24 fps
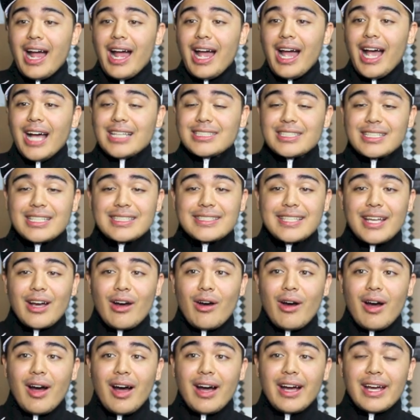As you can
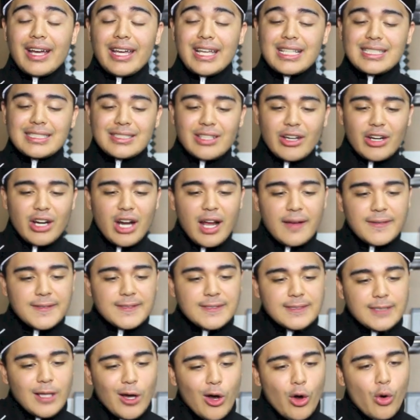tell, it started off
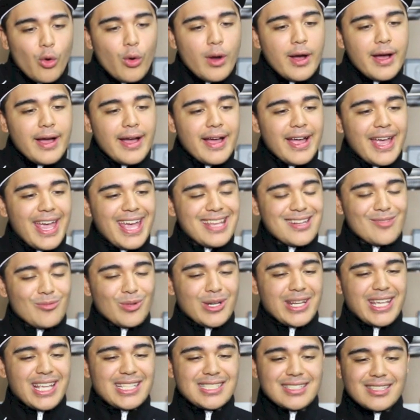slow, and
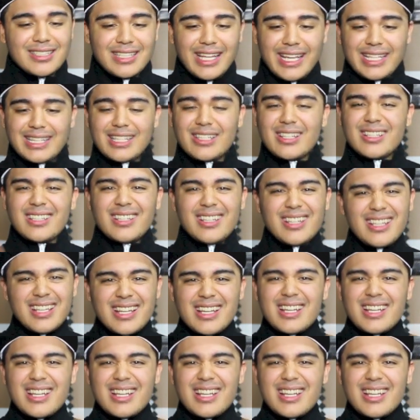when it gets to like the,